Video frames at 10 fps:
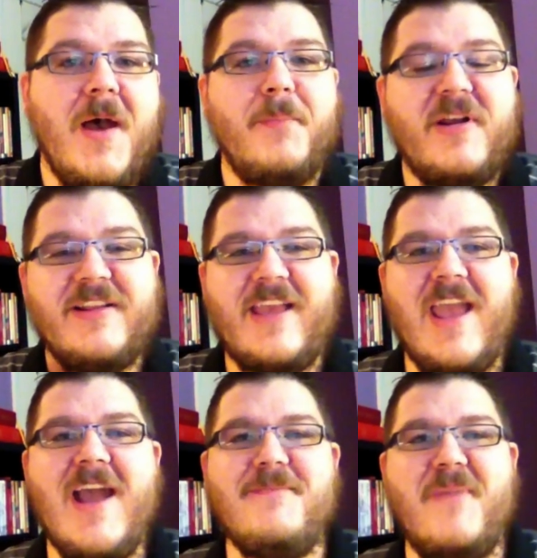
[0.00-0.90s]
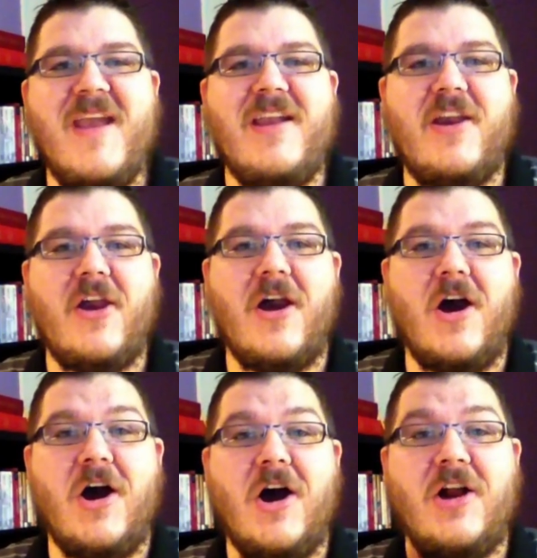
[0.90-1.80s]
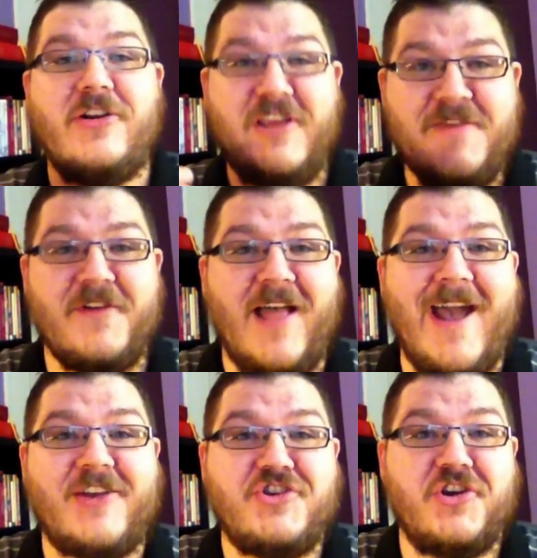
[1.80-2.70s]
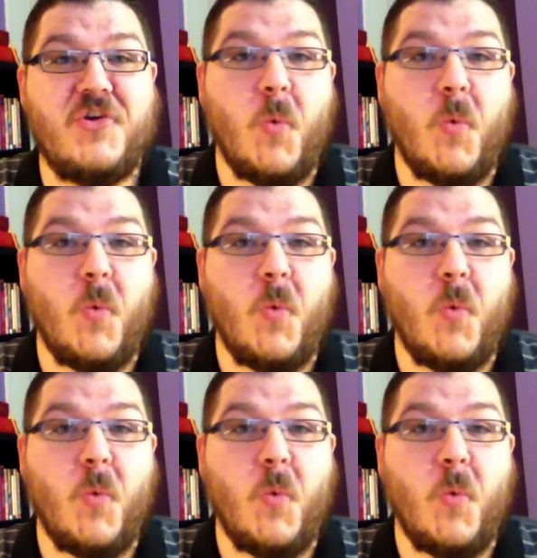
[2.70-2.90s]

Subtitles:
but it can make an evil action